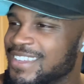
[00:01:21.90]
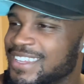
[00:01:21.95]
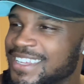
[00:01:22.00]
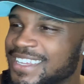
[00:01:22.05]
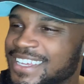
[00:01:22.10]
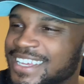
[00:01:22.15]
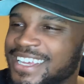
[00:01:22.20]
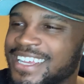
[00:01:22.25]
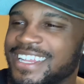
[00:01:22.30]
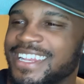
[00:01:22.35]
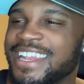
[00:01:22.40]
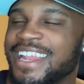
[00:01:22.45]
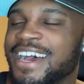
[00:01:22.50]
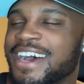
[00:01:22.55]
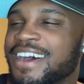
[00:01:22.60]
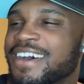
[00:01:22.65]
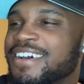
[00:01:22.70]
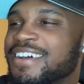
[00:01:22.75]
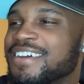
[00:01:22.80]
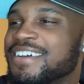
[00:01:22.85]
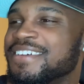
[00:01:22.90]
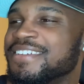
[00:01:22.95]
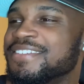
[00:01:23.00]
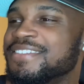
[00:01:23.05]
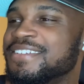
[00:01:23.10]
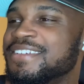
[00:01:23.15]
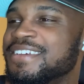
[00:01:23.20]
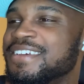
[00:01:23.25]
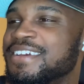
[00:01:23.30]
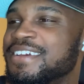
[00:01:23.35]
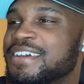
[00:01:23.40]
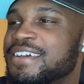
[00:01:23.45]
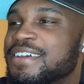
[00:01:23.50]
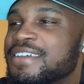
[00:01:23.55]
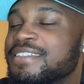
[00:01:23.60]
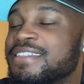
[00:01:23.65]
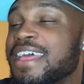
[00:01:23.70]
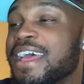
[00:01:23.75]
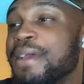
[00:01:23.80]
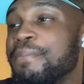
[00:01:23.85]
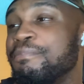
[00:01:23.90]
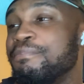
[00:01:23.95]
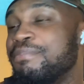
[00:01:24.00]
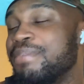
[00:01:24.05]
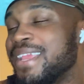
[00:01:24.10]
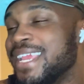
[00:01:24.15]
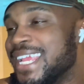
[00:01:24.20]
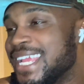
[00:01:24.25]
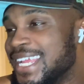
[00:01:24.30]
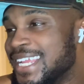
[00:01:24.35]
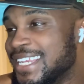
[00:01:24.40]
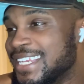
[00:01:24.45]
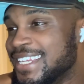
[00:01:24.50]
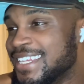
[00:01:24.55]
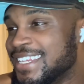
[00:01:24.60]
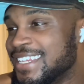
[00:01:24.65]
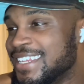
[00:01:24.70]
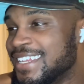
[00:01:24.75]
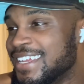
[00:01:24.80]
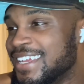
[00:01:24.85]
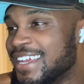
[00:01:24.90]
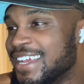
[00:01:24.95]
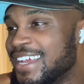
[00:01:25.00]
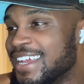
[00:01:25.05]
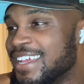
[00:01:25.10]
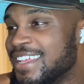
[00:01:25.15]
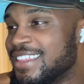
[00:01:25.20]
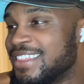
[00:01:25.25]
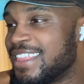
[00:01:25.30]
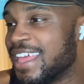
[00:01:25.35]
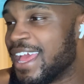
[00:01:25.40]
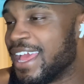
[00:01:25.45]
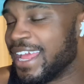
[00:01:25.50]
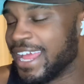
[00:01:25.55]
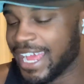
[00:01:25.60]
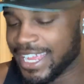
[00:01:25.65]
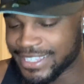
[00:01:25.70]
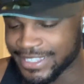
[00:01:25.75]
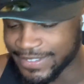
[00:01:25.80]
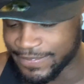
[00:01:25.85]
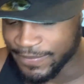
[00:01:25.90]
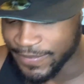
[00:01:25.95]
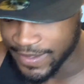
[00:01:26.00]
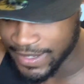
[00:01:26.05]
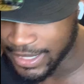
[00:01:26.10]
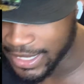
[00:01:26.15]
drink. Nah, that beat. That I feel